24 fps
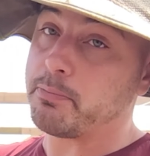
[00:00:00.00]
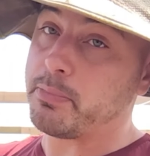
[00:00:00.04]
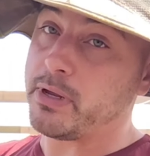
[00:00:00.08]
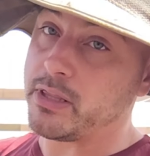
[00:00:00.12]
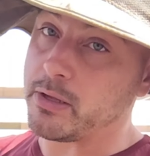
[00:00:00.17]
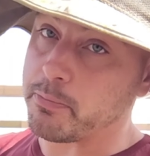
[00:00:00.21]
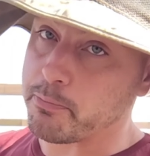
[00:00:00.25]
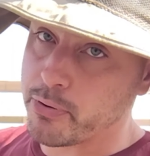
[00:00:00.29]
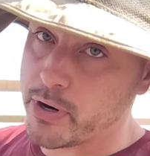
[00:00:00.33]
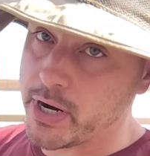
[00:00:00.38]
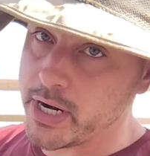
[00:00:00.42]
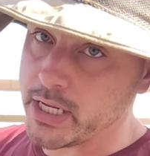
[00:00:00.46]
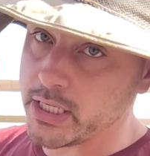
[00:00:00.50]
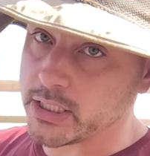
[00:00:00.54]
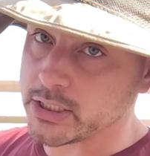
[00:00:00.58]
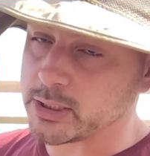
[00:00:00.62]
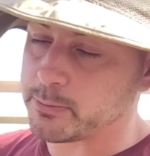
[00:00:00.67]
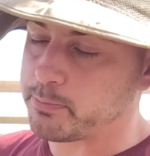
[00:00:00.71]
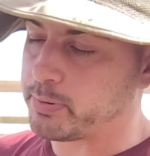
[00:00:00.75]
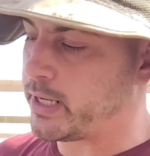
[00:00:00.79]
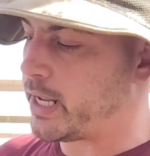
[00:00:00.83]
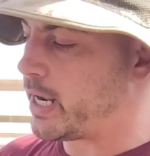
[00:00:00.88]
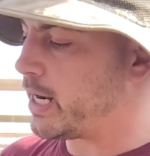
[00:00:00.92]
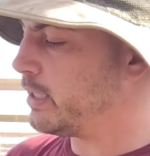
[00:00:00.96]
not be the
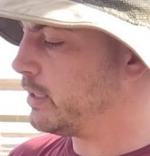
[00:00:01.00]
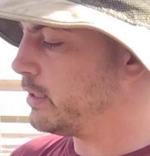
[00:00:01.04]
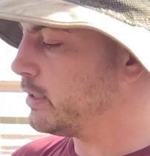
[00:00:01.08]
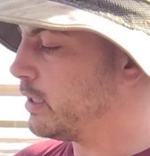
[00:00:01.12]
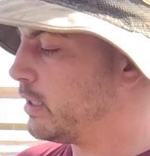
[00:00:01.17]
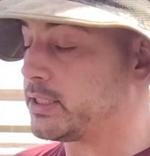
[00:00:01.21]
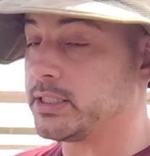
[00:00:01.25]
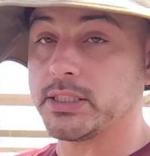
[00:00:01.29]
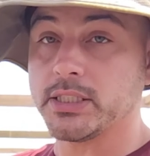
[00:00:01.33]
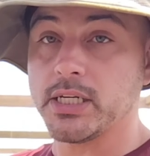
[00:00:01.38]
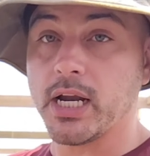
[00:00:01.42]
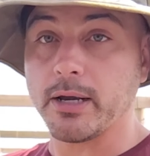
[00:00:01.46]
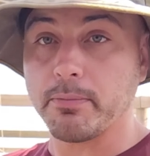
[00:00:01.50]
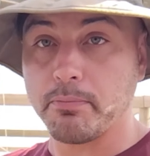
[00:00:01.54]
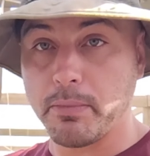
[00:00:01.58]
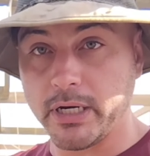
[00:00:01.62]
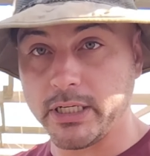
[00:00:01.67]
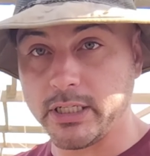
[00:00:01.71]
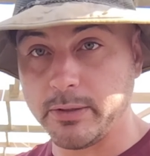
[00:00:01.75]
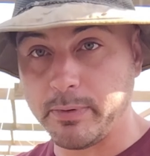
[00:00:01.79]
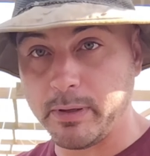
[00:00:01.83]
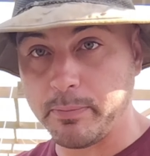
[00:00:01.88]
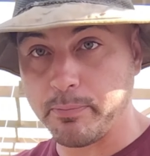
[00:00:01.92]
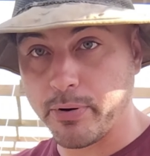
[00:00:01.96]
prettiest plant because it's not
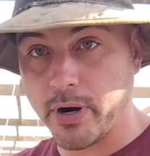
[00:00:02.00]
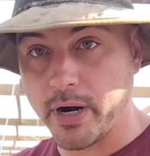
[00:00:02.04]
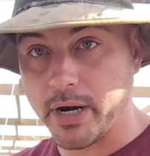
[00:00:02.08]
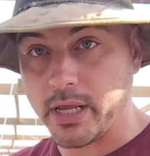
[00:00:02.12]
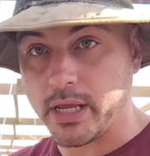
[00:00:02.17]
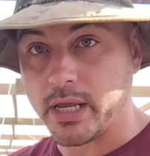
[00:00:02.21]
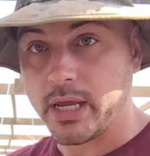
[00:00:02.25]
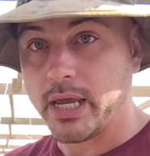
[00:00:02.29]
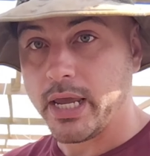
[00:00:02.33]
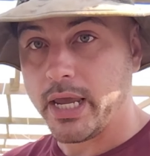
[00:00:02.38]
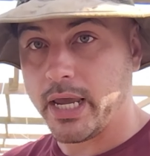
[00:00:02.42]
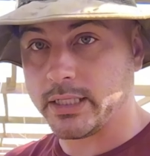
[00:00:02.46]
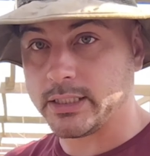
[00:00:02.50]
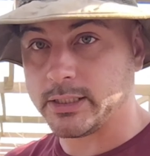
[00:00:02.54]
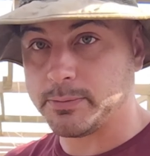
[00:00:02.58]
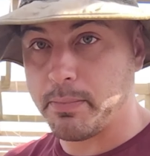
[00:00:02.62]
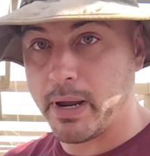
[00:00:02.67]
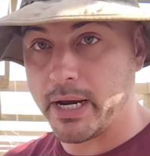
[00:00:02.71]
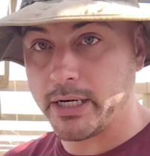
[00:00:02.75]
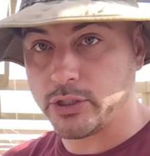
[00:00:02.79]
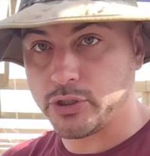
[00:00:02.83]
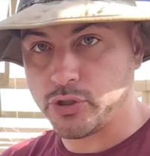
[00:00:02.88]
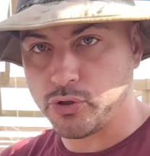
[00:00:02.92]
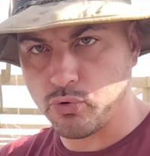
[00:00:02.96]
meant to be pretty. It's
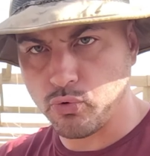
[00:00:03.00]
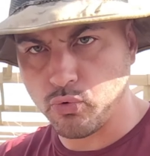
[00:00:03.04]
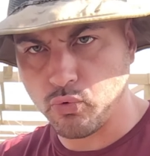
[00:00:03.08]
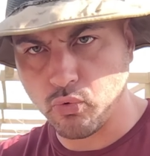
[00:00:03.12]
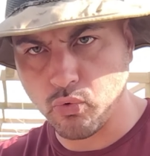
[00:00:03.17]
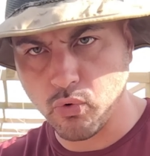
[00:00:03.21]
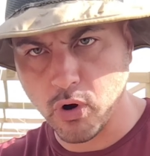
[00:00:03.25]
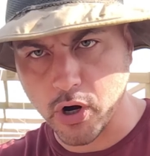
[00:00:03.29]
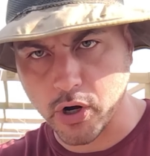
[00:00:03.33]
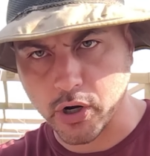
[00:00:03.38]
meant to